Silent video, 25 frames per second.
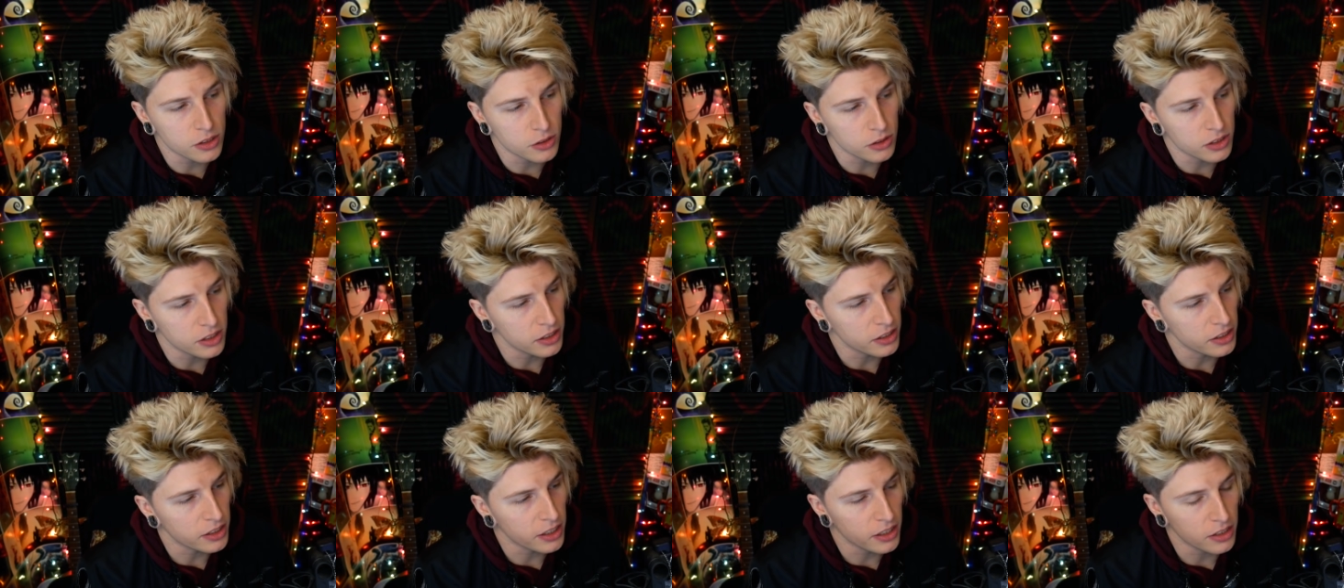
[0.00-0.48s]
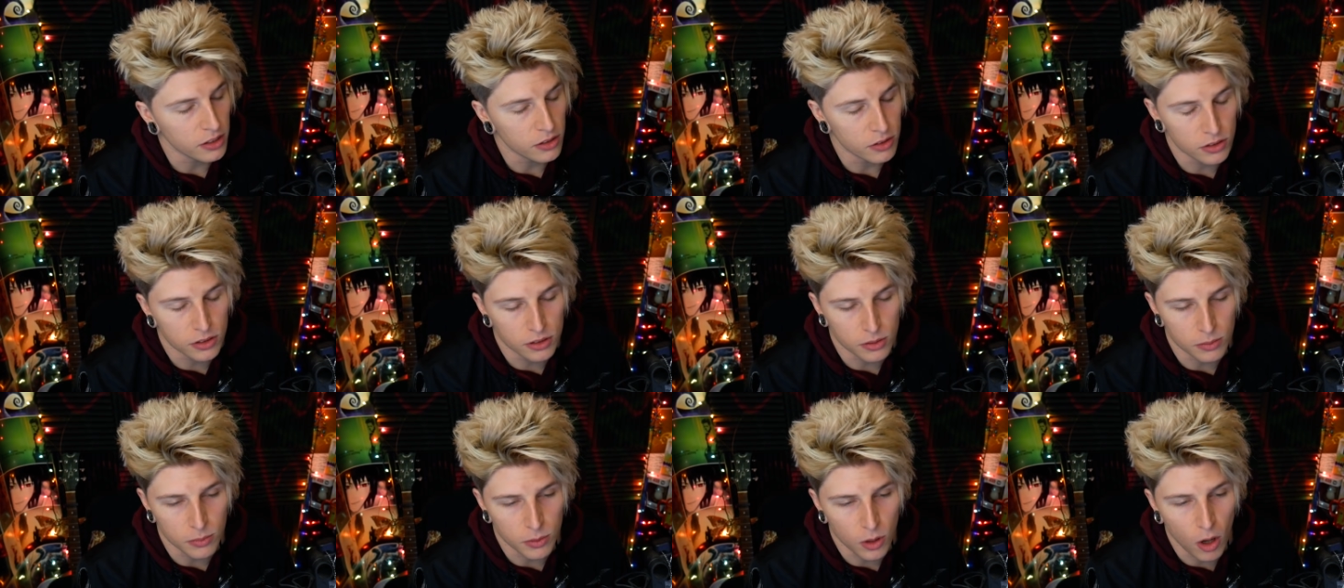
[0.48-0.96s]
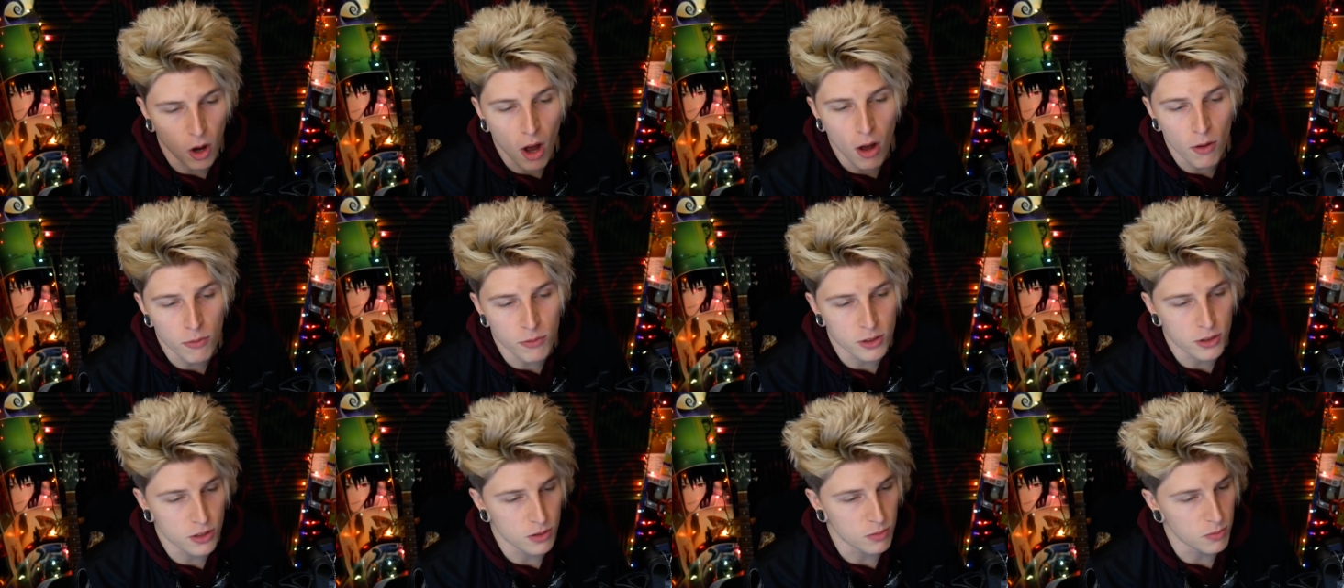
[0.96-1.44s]
You can get you some
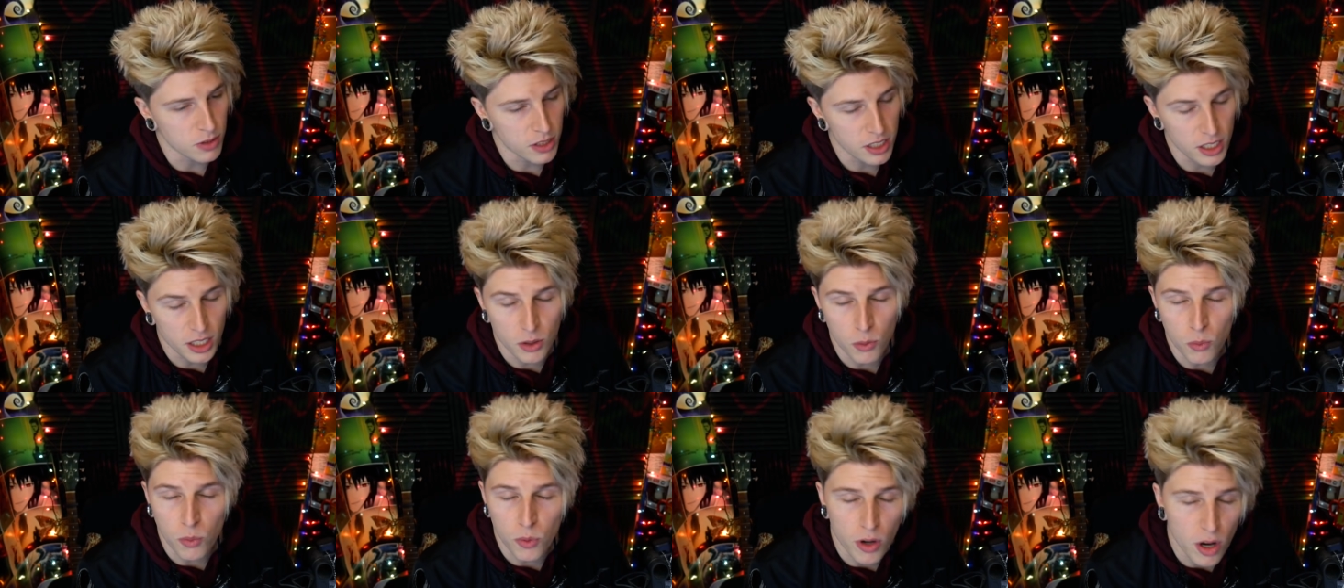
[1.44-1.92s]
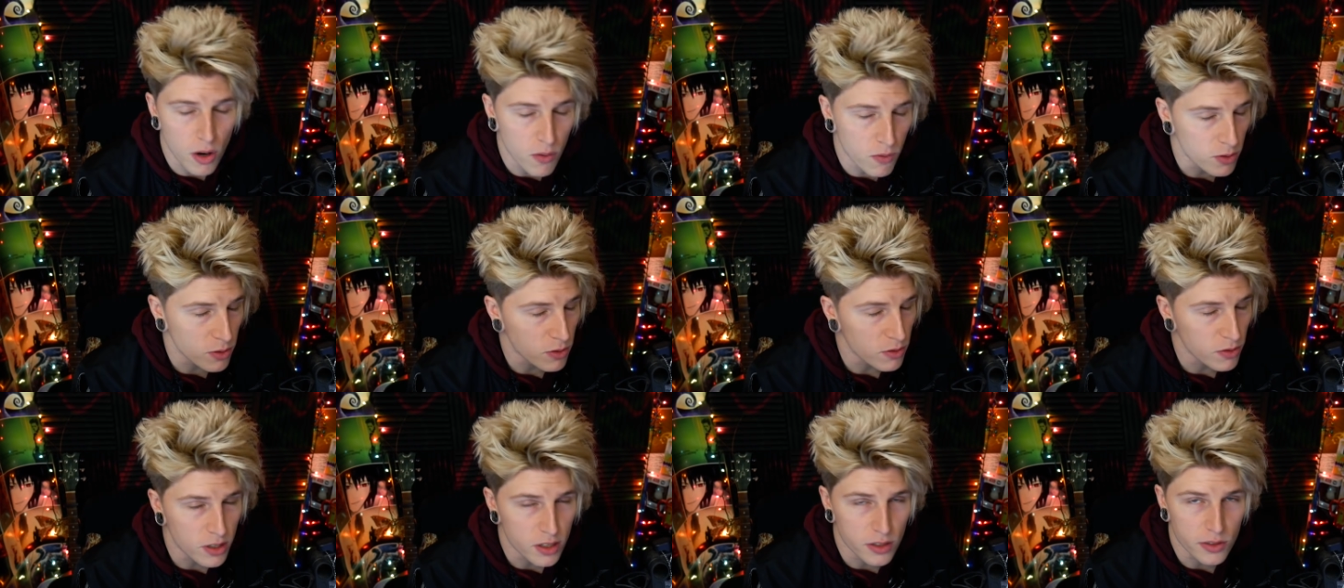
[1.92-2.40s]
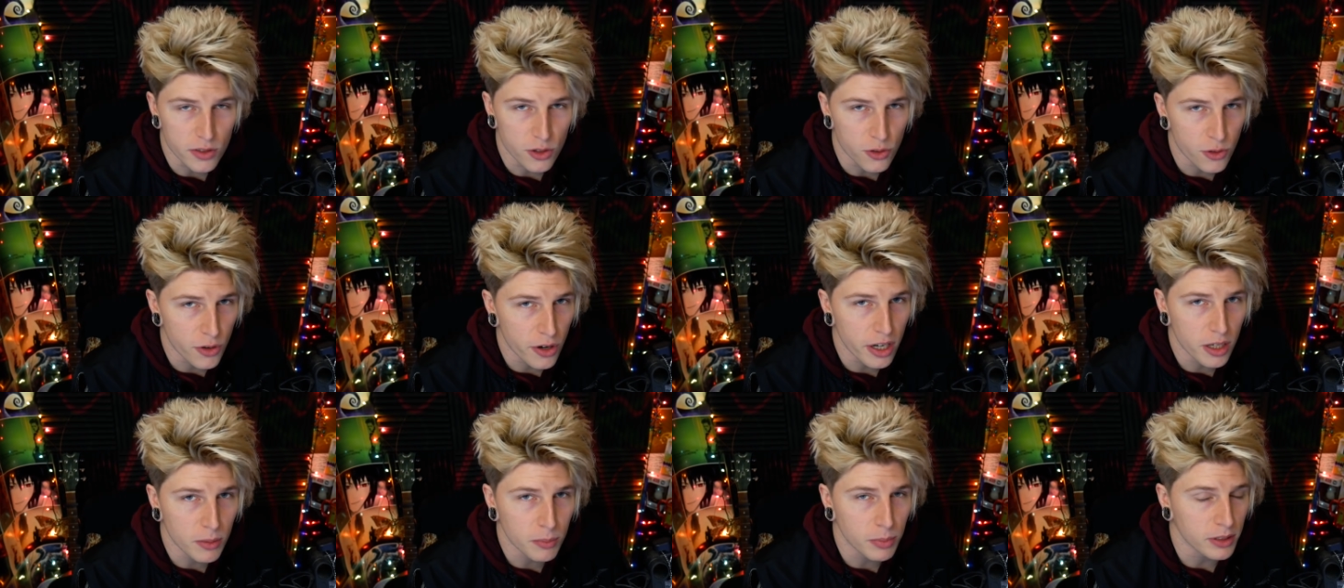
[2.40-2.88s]
coffee, some tea, whatever you need to
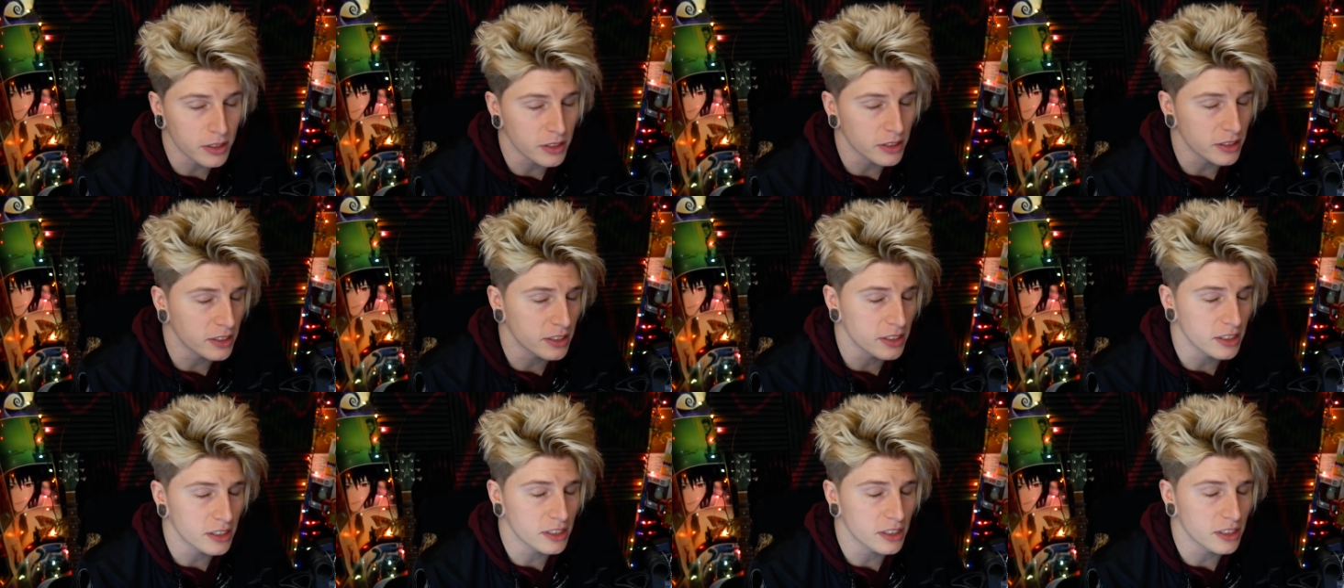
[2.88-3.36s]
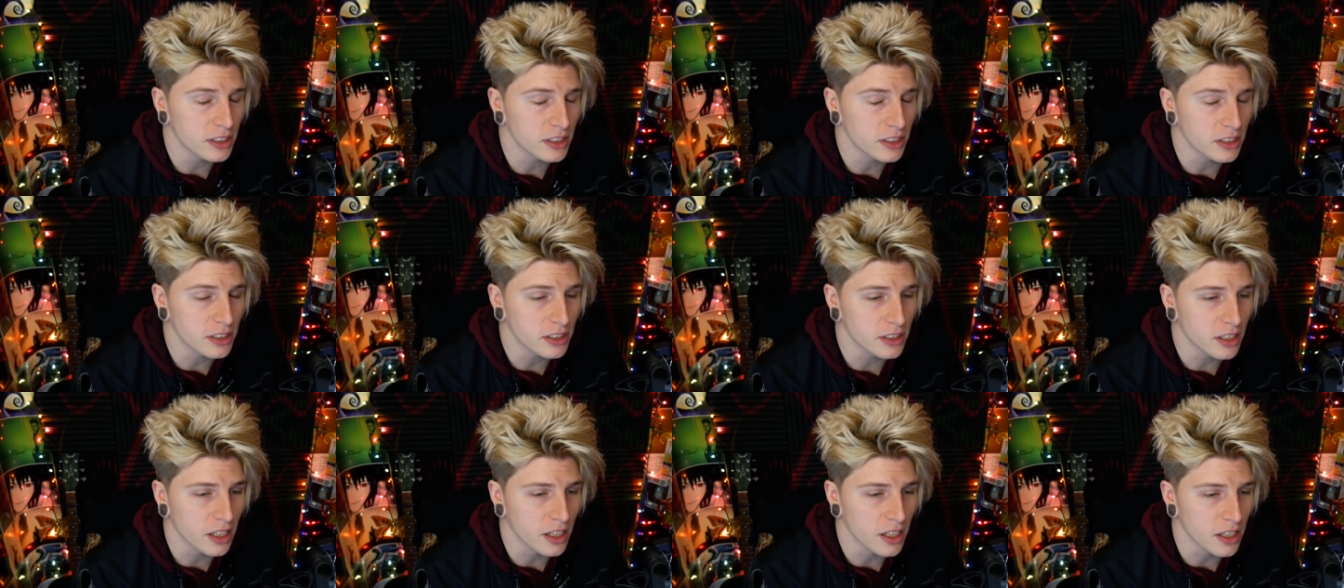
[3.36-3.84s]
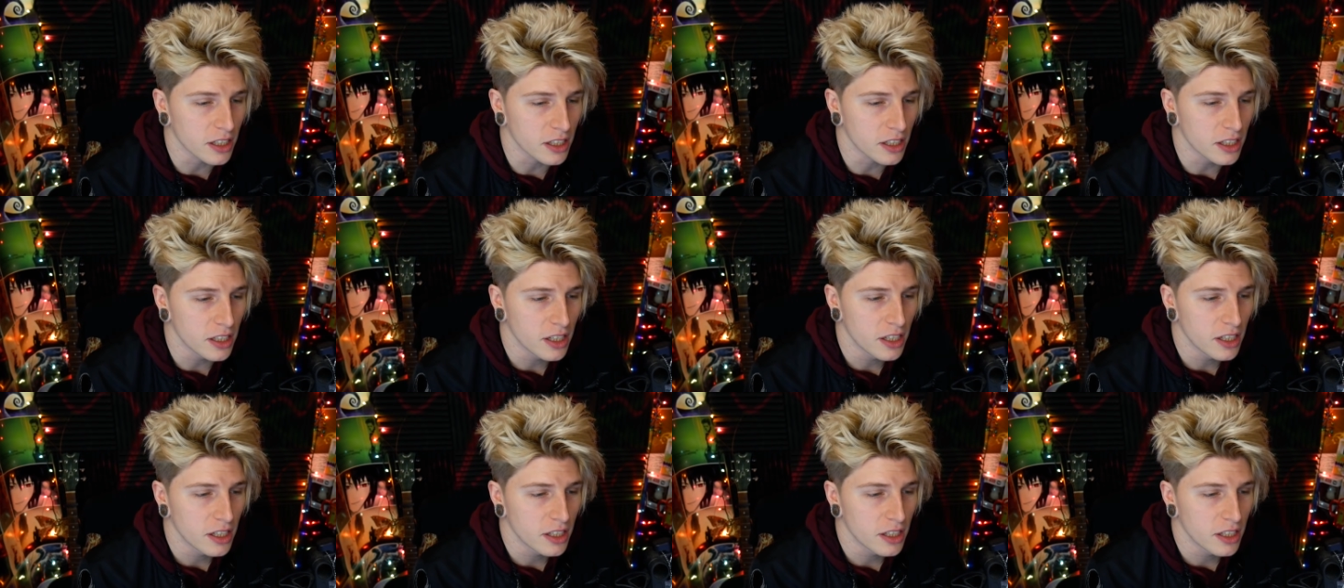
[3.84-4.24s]
drink because this is uh,